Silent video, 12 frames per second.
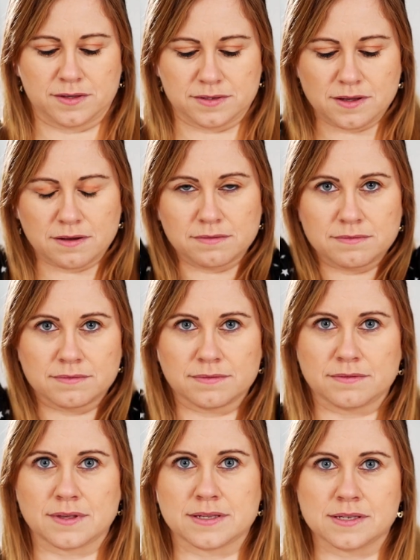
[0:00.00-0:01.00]
So
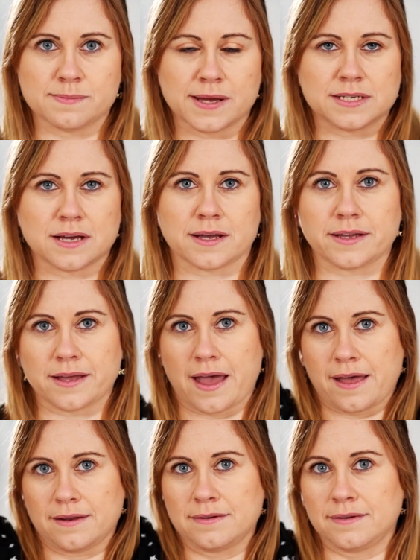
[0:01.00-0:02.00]
this is my talking
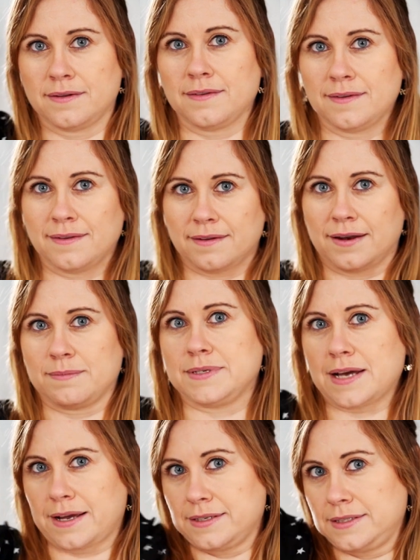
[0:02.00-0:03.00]
head and I'm
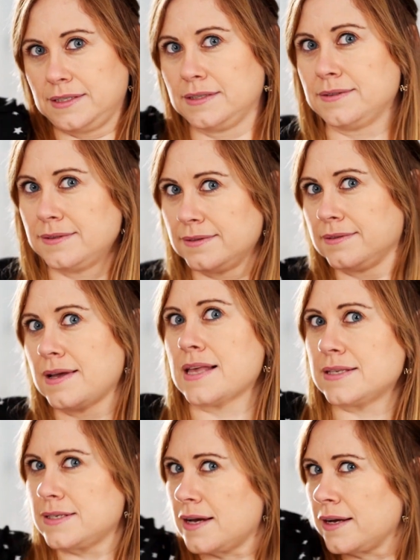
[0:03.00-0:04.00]
talking to you
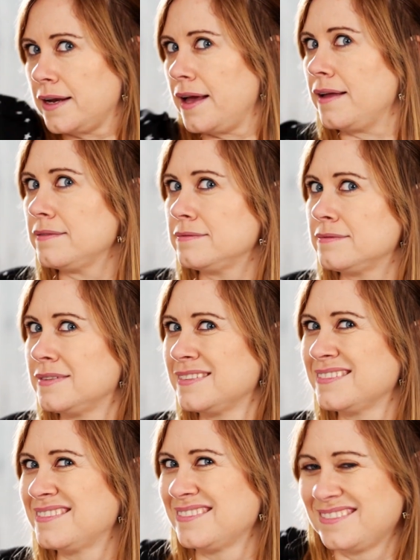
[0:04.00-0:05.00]
as a talking
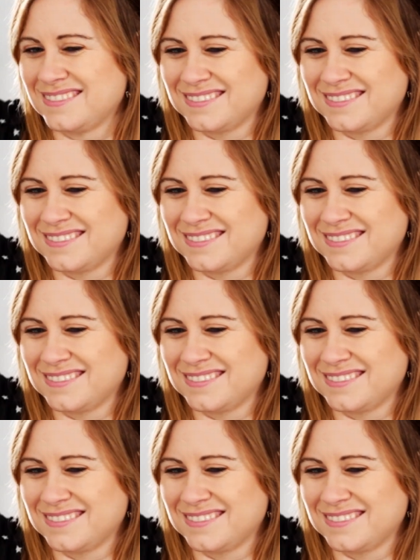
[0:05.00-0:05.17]
head.